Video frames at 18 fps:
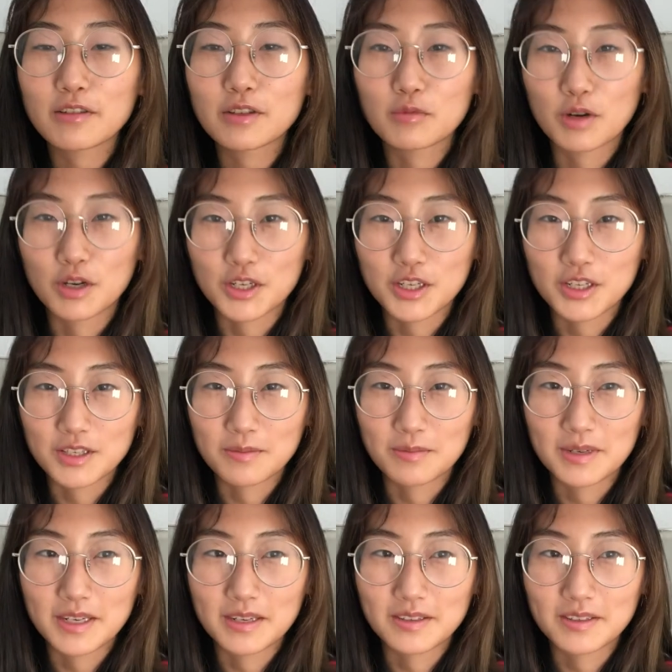I was watching
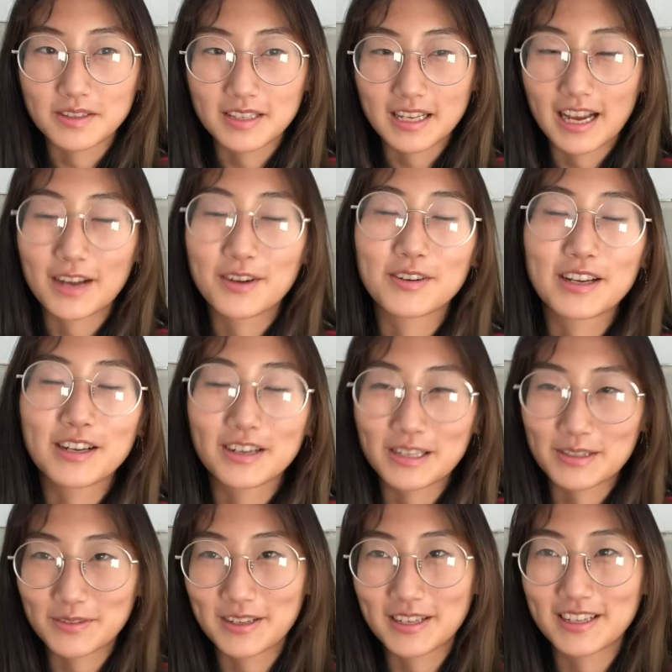somebody else. Like I don't know how to
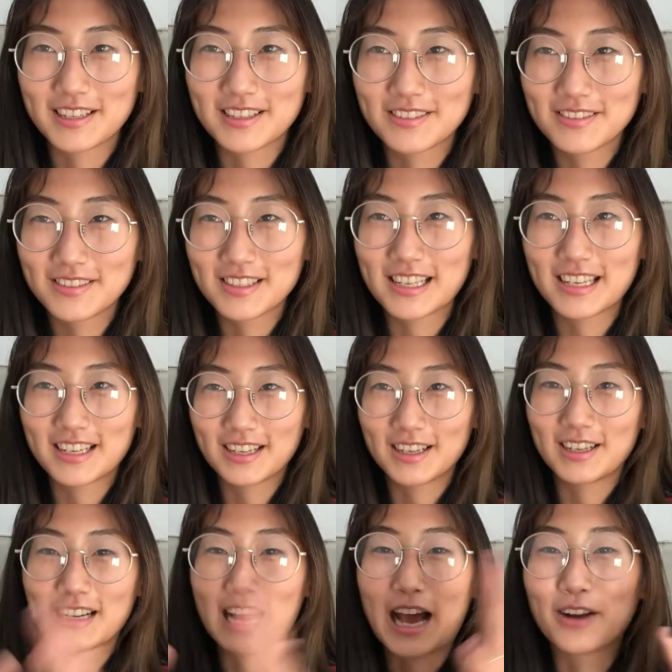explain it. It was like
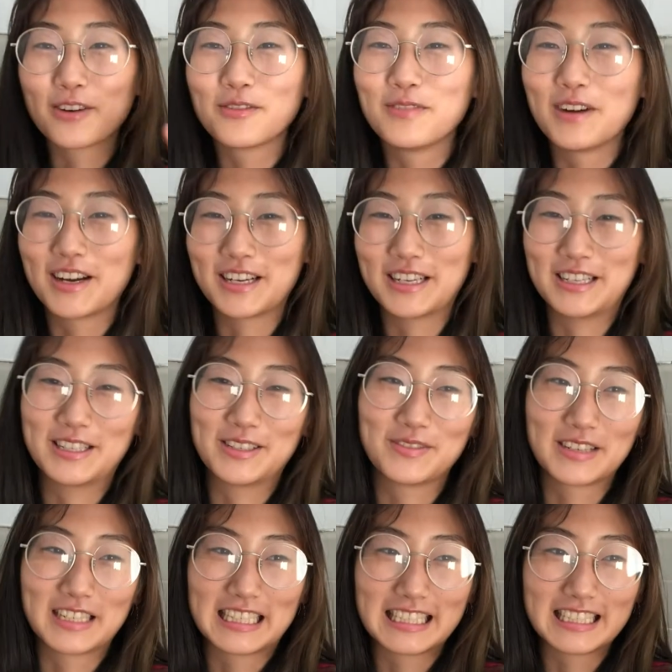an out of body
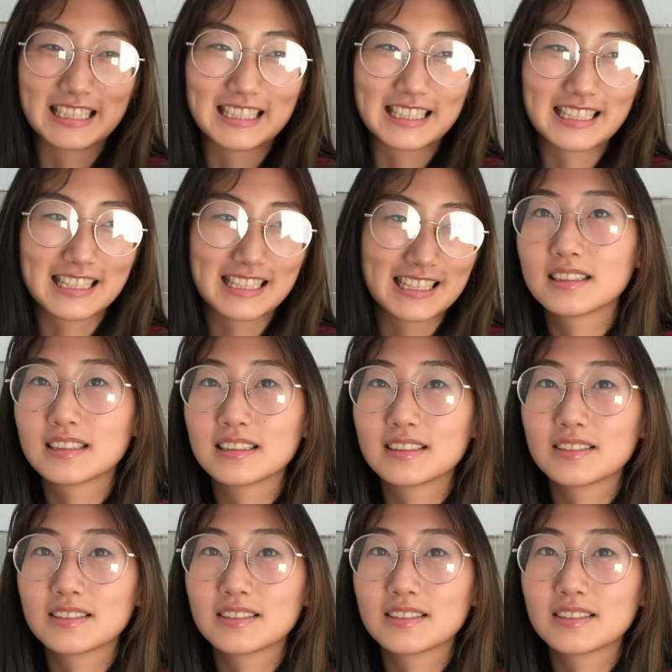experience.